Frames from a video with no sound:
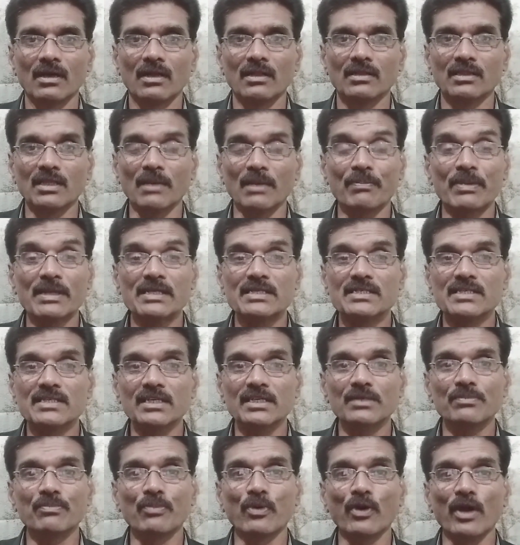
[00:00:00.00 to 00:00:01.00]
The
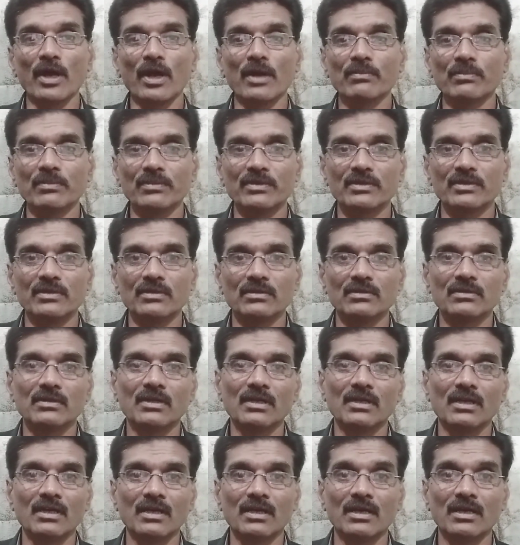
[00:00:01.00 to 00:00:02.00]
present poem
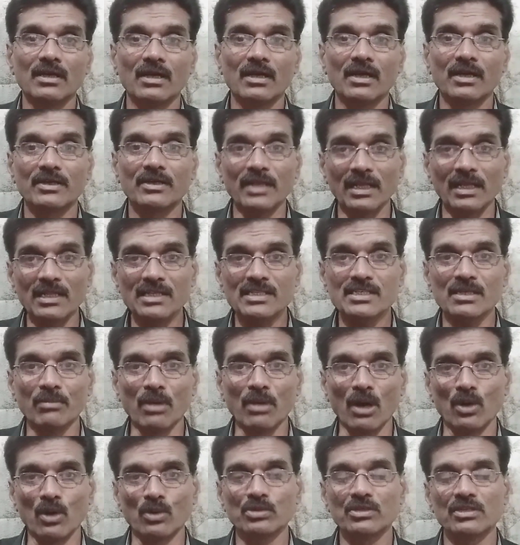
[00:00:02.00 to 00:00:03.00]
tells
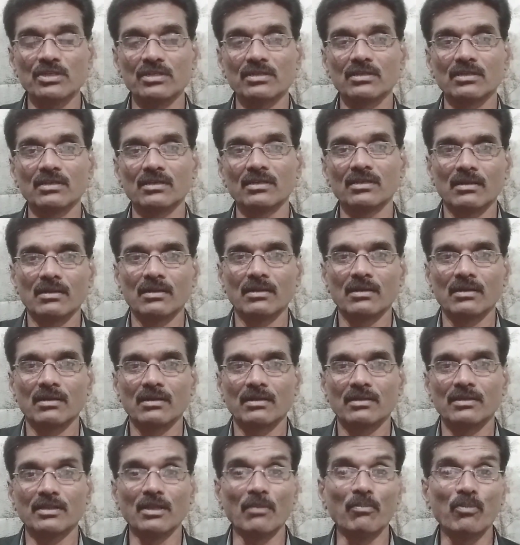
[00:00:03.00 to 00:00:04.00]
about
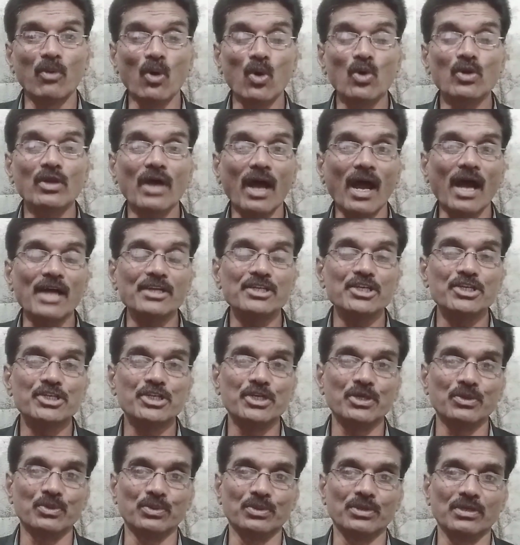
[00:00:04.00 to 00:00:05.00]
the bold
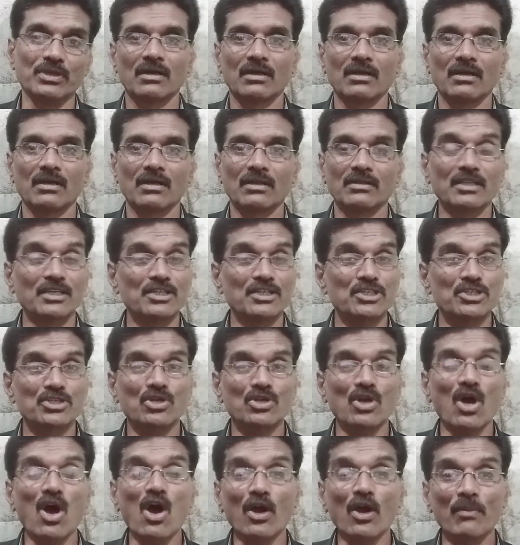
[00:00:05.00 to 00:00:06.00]
attitude, the
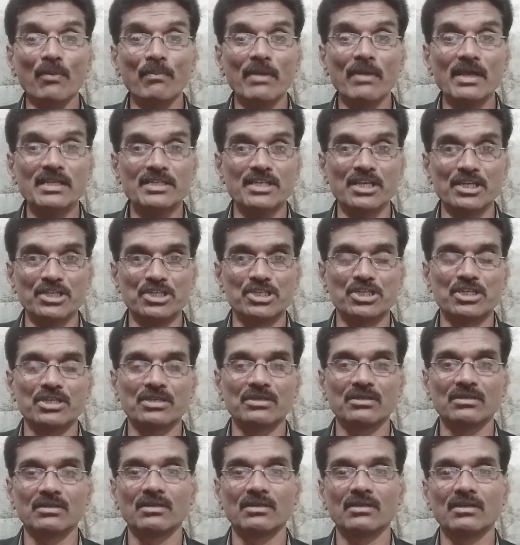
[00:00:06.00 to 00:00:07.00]
strong message
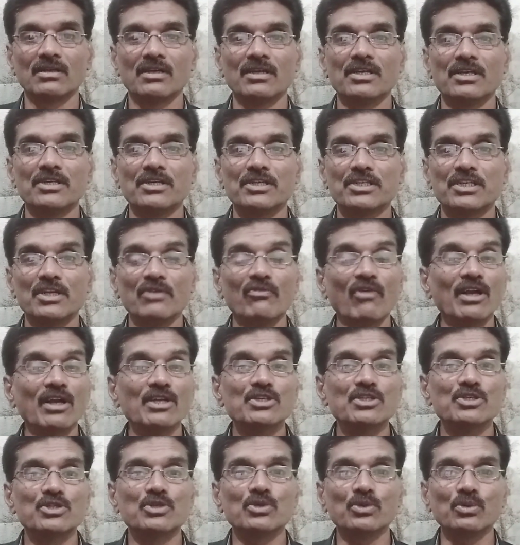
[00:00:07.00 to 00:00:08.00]
she
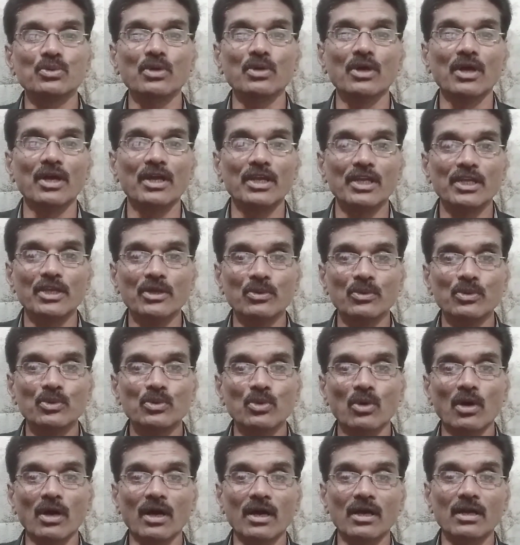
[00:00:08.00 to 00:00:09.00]
wants to give to
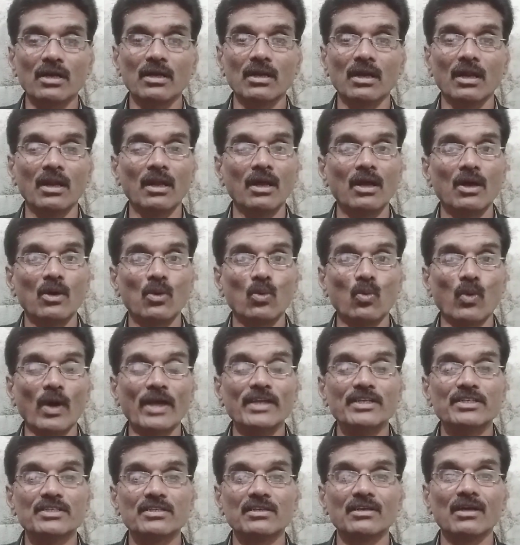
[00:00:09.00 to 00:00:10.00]
her
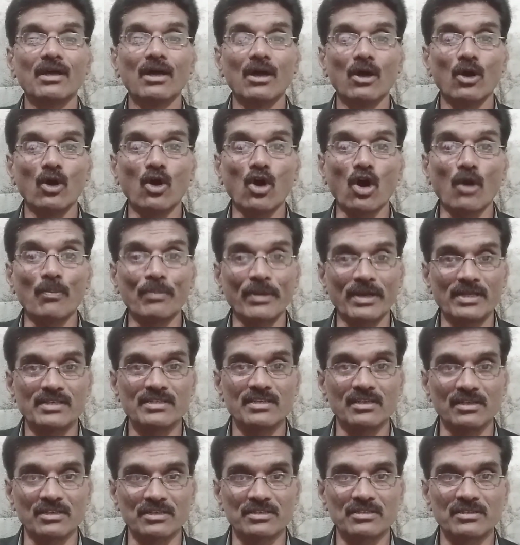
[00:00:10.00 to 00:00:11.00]
white
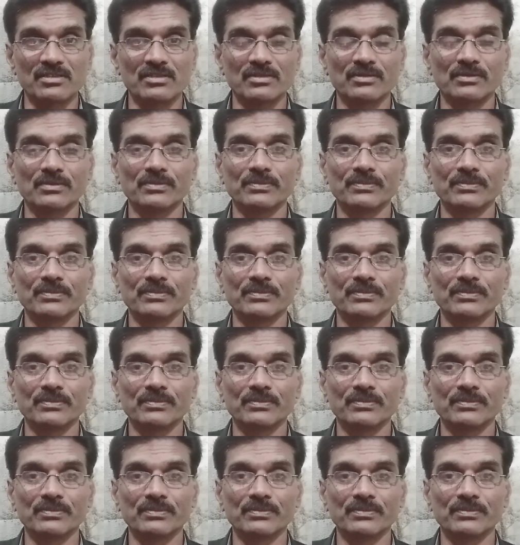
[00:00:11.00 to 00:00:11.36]
oppressors.